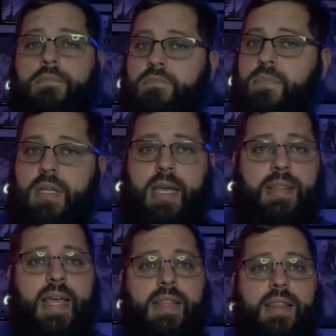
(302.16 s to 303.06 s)
Hit
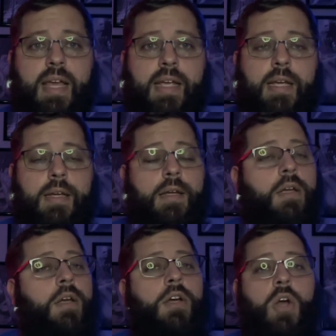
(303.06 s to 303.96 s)
that link.
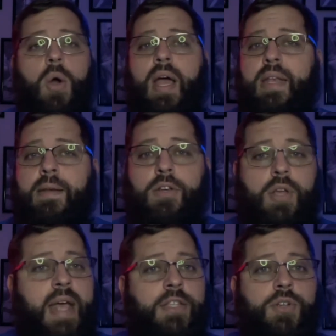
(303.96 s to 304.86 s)
Go ahead and
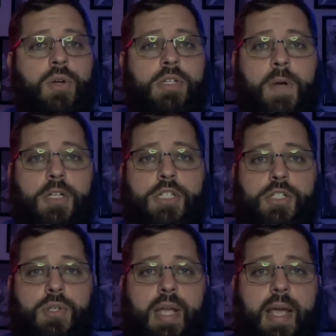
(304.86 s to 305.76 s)
enter as much as
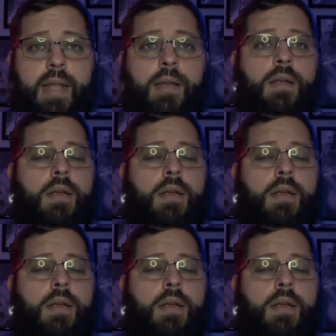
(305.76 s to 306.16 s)
you can.